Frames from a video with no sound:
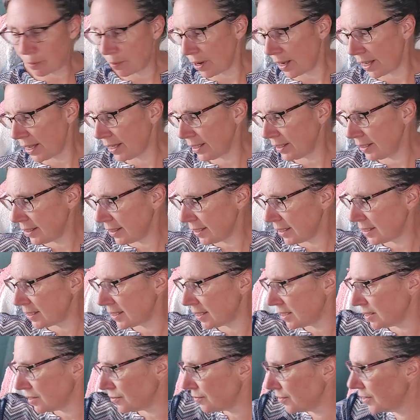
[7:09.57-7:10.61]
one,
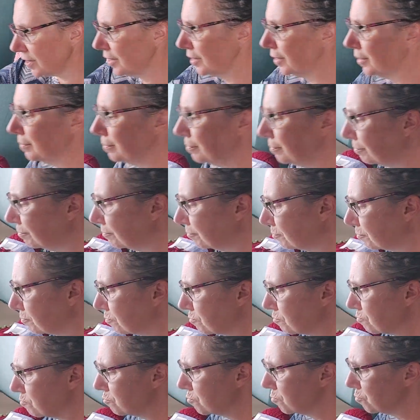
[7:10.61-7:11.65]
this is from,
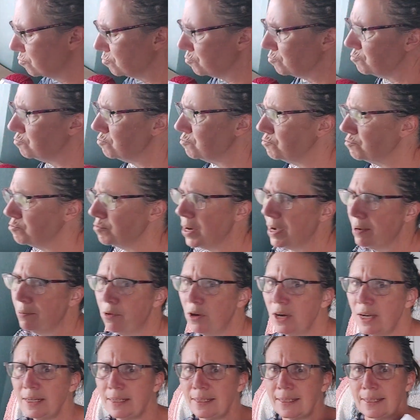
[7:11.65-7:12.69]
I
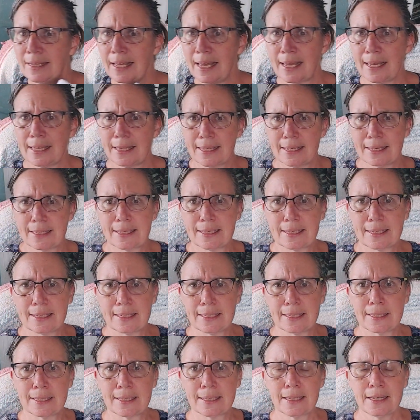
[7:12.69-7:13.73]
want to say this
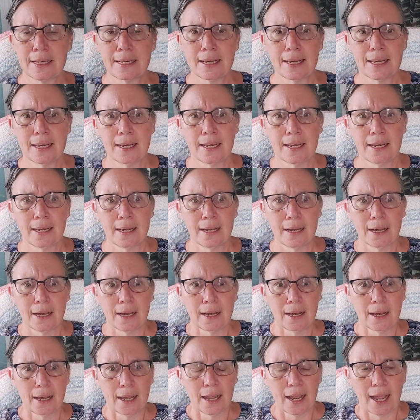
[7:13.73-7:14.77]
is
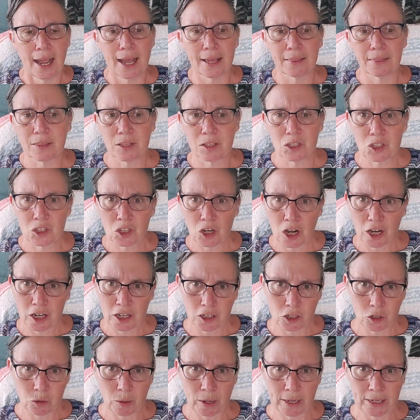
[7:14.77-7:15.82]
at the start of
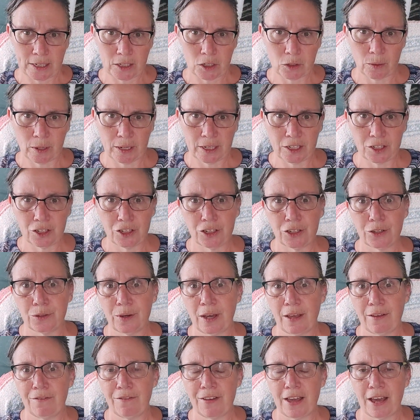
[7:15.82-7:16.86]
2022,
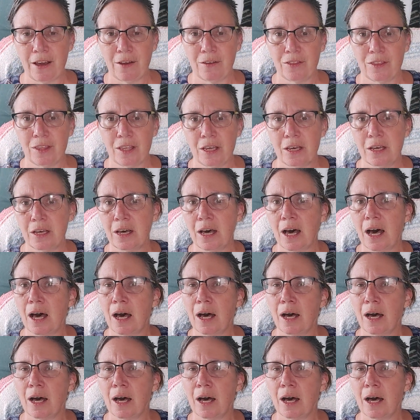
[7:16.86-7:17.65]
I found the,